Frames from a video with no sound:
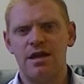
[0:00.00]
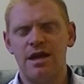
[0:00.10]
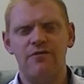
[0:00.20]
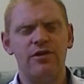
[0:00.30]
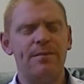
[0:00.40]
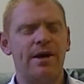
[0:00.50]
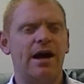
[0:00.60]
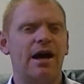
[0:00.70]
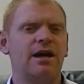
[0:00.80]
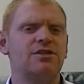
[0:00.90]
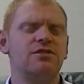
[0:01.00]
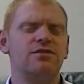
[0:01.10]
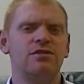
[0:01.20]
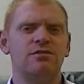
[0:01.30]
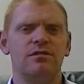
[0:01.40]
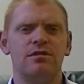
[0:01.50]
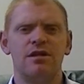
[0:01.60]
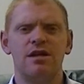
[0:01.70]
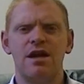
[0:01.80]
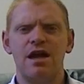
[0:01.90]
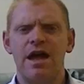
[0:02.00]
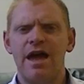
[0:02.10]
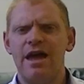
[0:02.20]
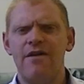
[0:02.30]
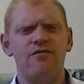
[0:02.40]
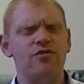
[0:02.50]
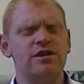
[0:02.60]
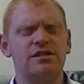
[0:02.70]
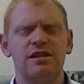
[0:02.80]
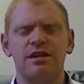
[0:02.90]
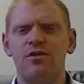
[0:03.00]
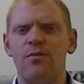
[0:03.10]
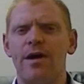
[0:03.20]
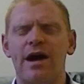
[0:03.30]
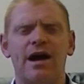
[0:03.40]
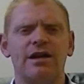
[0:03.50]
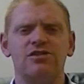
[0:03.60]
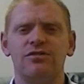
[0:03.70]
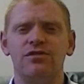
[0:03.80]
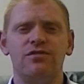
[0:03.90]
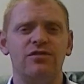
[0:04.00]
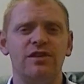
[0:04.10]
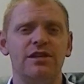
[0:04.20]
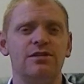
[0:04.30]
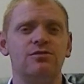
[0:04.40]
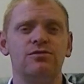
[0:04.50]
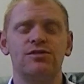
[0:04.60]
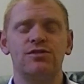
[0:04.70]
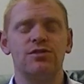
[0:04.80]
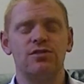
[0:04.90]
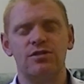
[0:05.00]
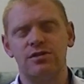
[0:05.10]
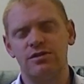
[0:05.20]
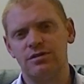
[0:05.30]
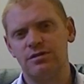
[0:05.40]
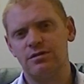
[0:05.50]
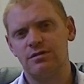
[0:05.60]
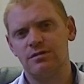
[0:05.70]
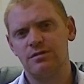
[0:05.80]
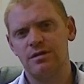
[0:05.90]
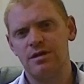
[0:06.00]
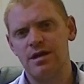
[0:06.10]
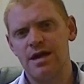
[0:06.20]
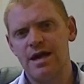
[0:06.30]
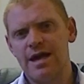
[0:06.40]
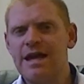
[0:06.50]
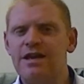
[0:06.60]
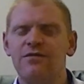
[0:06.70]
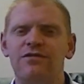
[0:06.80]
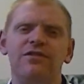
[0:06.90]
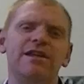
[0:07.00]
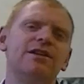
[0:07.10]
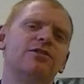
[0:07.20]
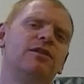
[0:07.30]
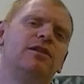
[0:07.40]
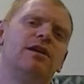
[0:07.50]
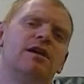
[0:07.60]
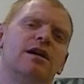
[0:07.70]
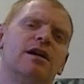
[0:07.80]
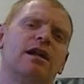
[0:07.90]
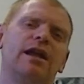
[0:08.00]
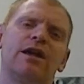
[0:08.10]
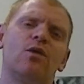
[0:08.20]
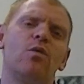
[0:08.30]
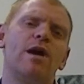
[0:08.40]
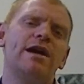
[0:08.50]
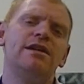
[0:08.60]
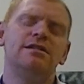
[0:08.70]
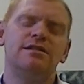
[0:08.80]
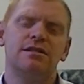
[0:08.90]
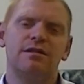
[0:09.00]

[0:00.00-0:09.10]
every part of you, every single part of you feels so good. It can feel like a weight,